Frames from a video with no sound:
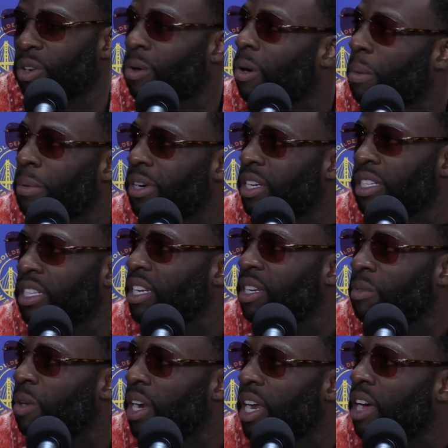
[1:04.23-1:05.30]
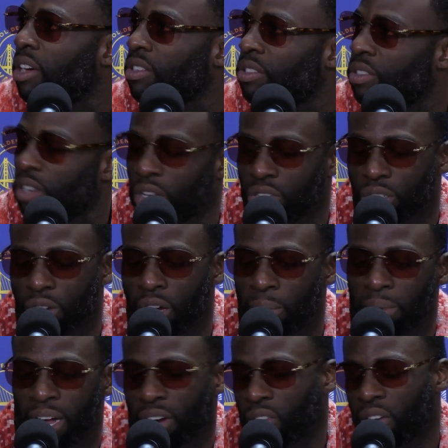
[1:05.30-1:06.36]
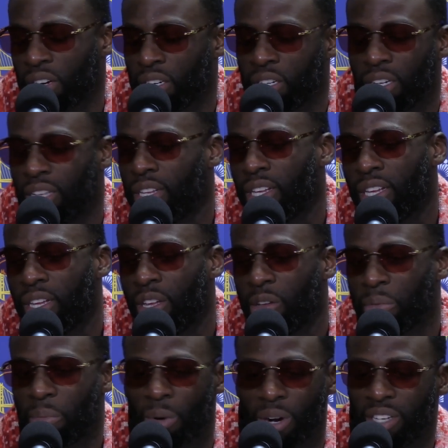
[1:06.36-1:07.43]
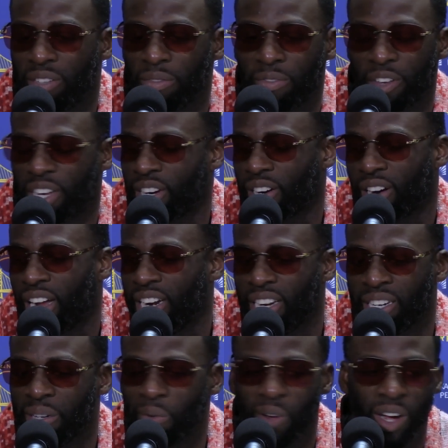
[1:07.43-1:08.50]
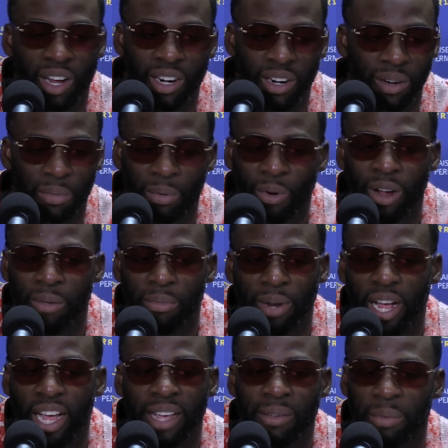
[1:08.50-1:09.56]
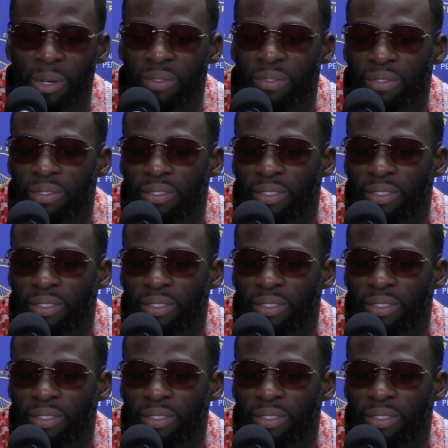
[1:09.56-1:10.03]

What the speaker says: a corporate as anyone else, you know, so I'm not going to point a finger at anyone or point blame.